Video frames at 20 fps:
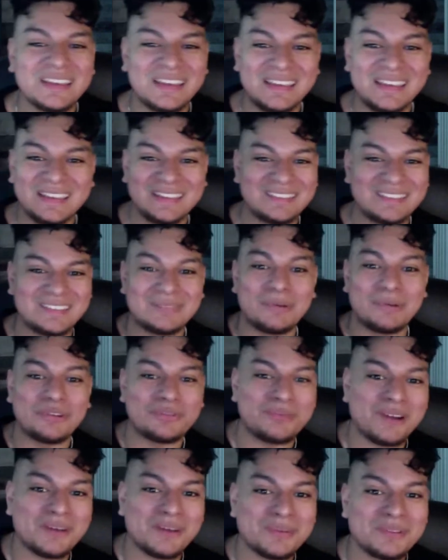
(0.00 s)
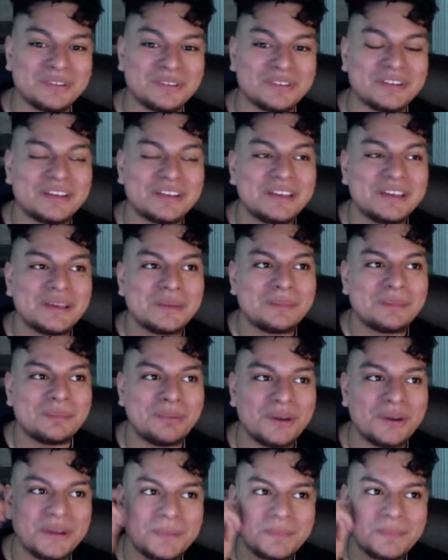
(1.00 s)
is the most popular.
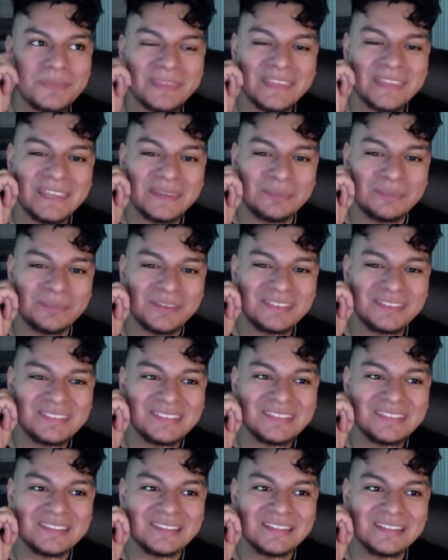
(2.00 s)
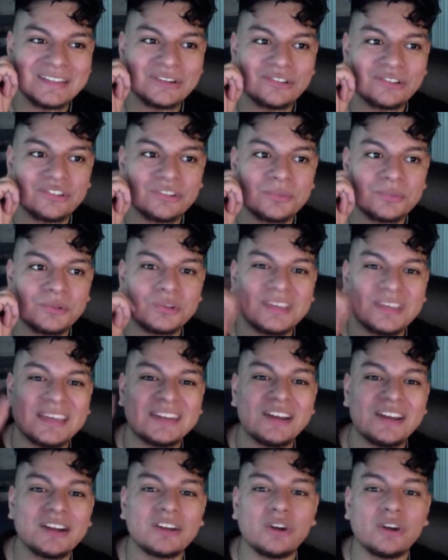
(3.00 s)
But in business and leadership, you
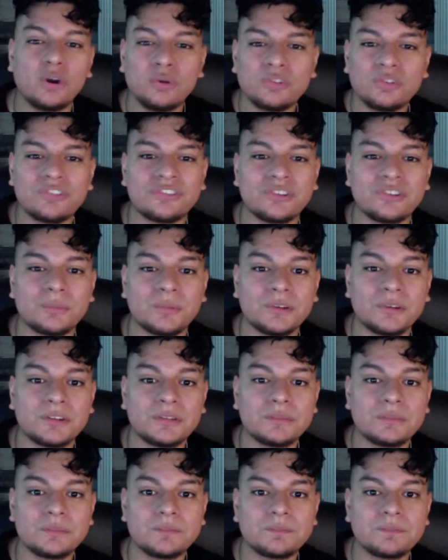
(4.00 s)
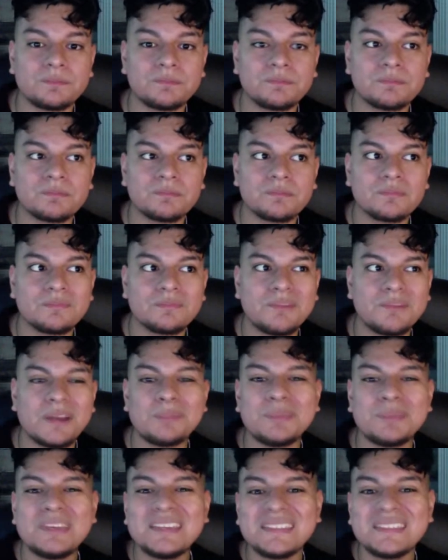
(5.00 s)
cannot coach someone by
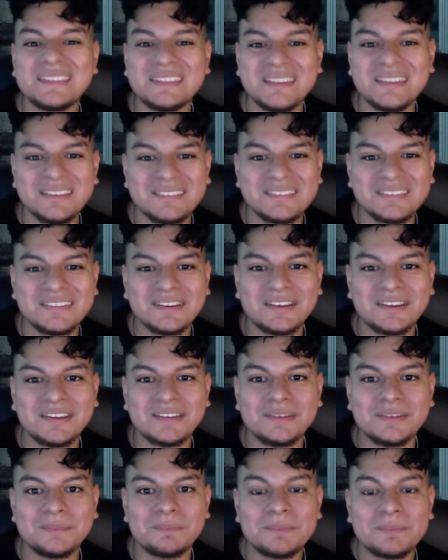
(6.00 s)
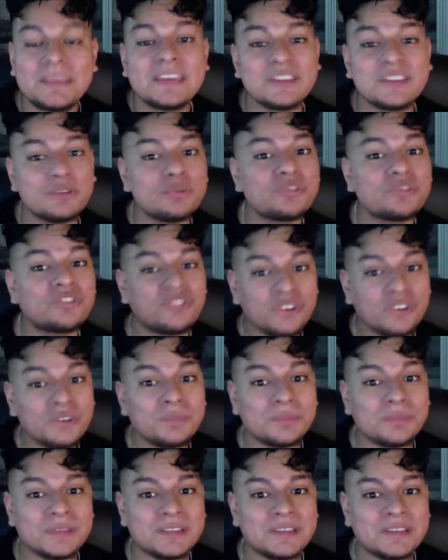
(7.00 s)
being the nice guy. You
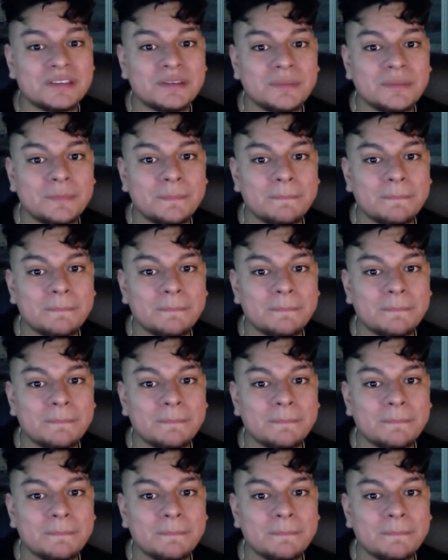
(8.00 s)
should be